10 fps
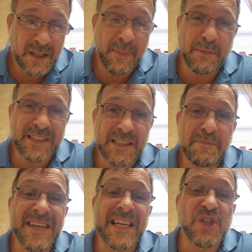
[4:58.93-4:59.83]
The Bible says,
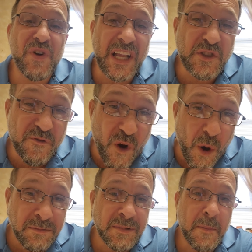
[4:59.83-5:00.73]
be
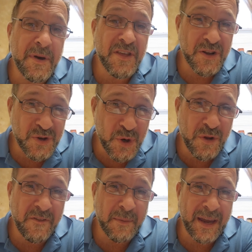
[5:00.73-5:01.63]
transformed by the renewing
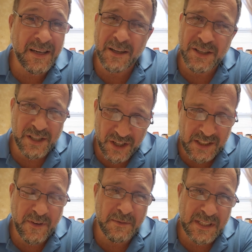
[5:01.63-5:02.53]
of your mind. How do you
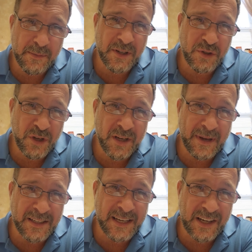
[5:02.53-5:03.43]
transform yourself by renewing your
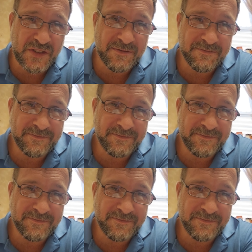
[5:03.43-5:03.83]
mind, you ask?